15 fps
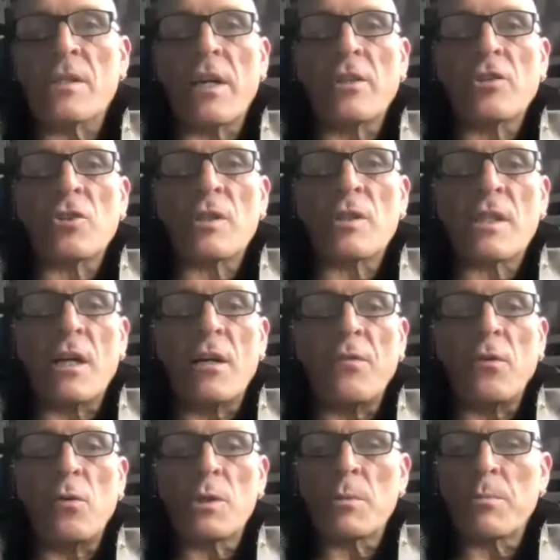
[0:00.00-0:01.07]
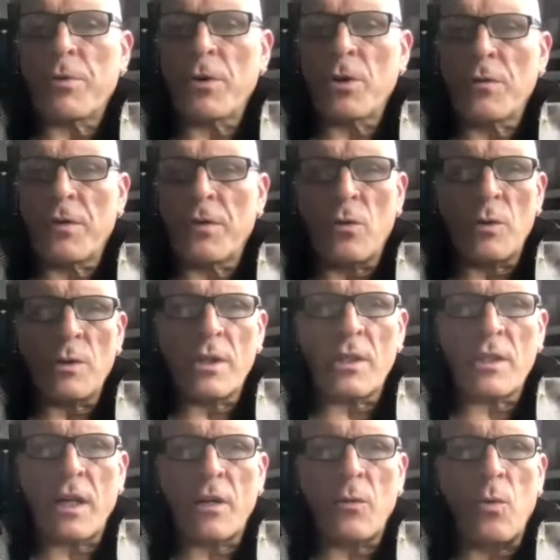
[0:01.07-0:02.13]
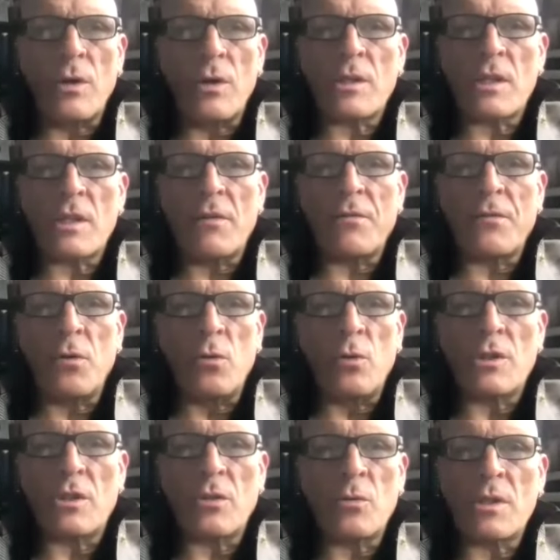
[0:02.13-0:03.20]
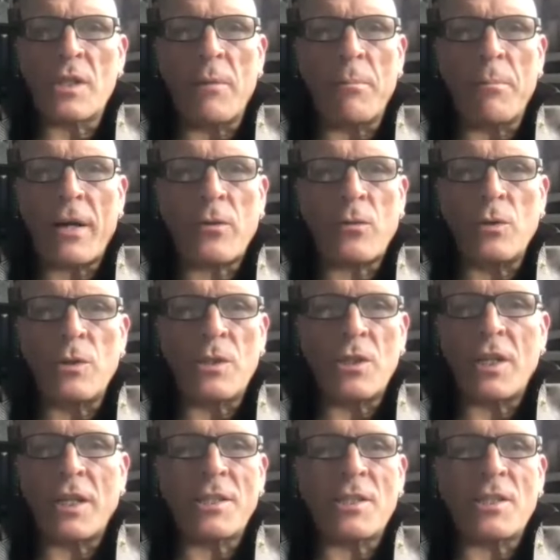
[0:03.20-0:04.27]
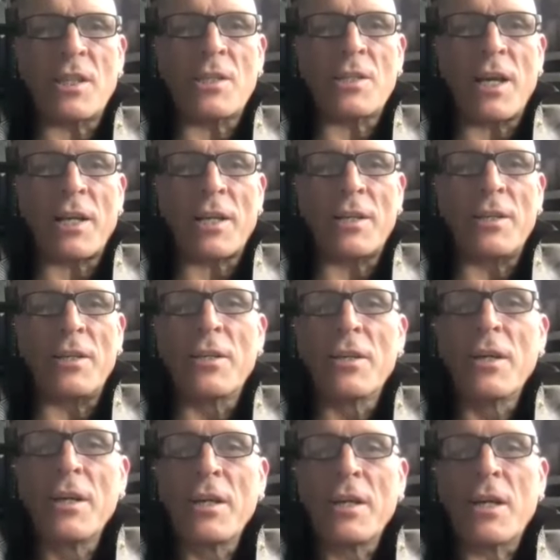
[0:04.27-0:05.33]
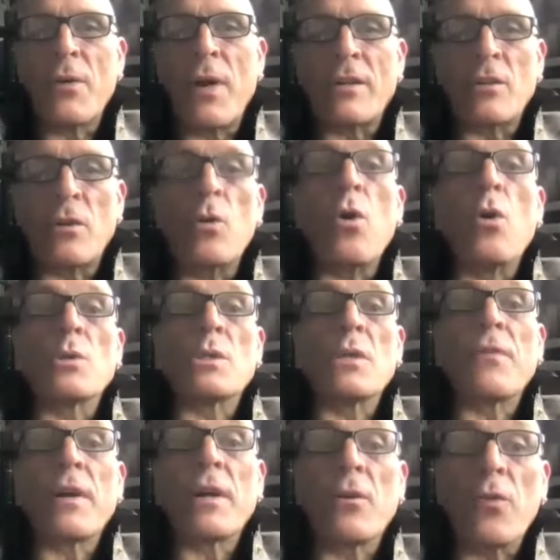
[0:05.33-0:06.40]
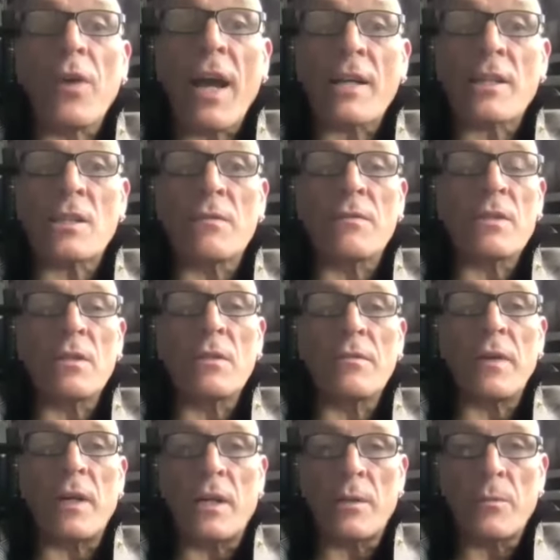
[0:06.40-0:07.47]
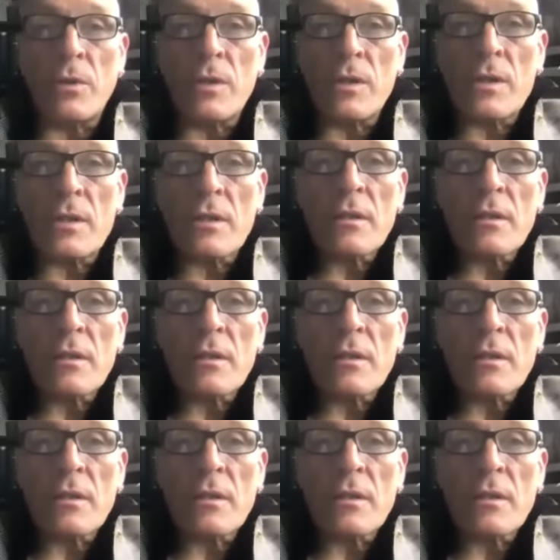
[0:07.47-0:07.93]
nature itself always improving, or is it kind of one step forward, two step backwards? Is it kind of zigzagging around, or is it very reactive to the environment?